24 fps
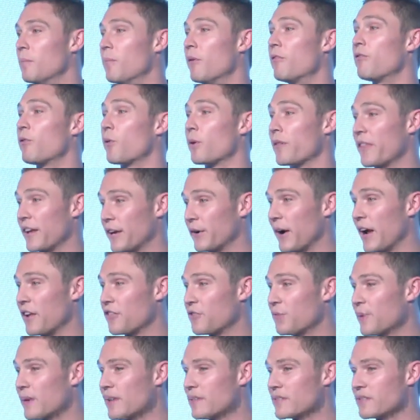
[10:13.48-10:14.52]
before they
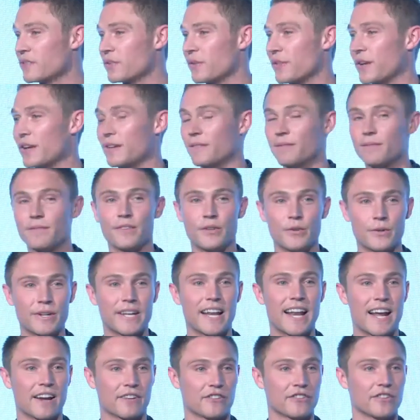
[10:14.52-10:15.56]
graduate so that you
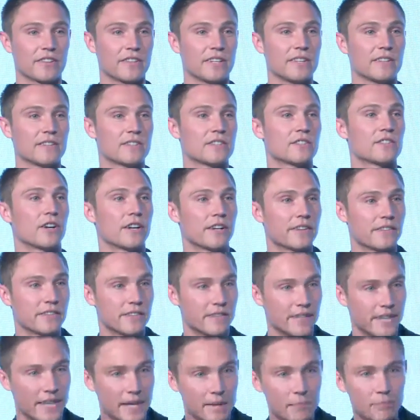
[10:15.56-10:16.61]
can actually start
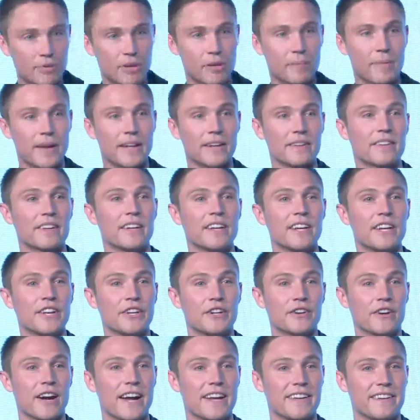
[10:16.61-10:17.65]
to implement
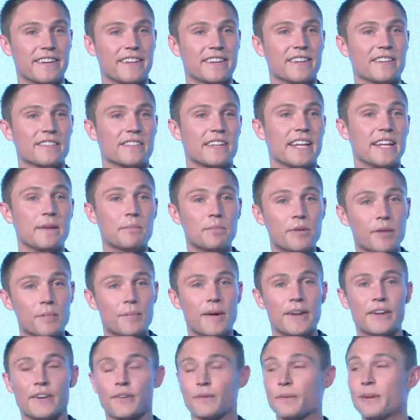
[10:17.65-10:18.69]
your ideas and
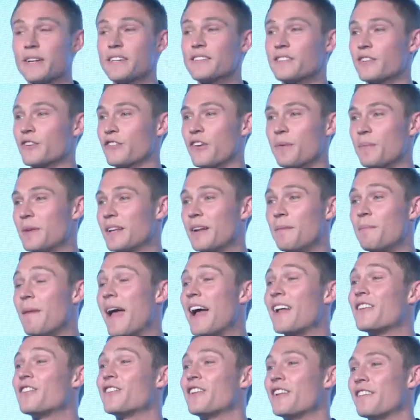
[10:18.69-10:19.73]
implement your research. I mean,
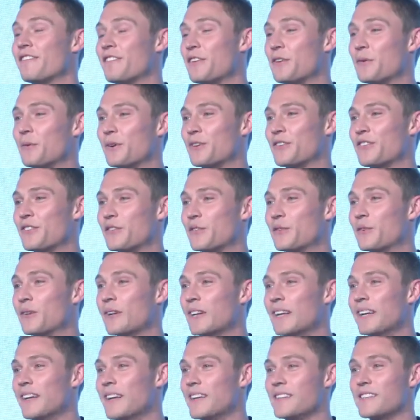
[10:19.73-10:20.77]
imagine if you were to
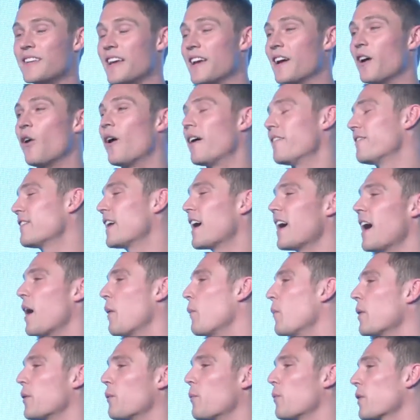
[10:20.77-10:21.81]
say, oh,
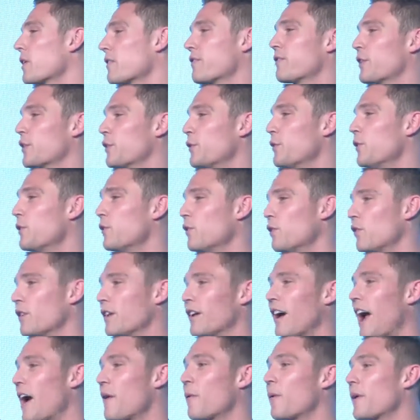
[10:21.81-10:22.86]
I want to work for Google,
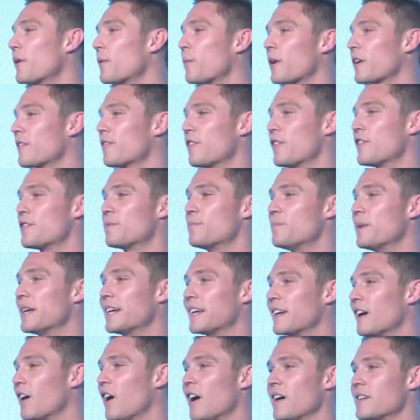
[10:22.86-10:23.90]
or I want to work for this
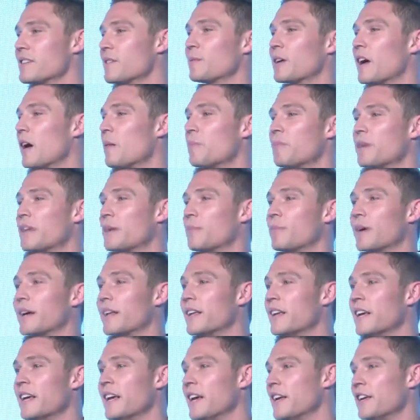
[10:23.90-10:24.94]
big, awesome company, but
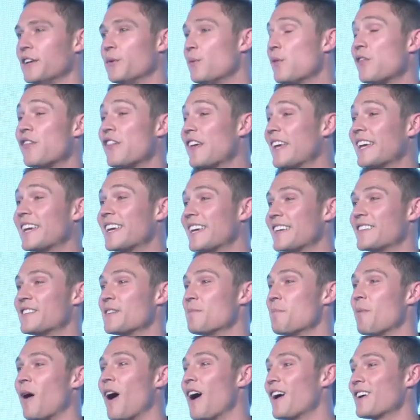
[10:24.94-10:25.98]
you think it's
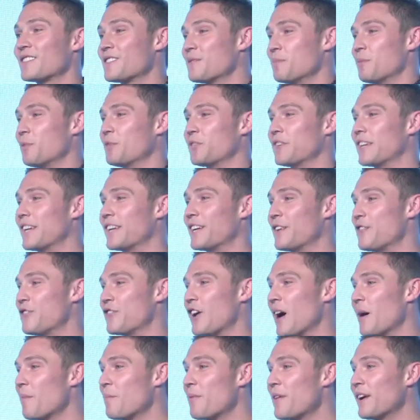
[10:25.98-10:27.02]
impossible to get a
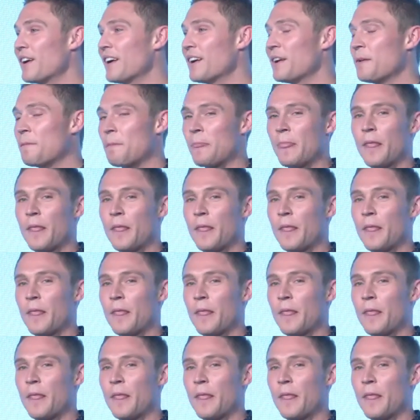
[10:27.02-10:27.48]
job there.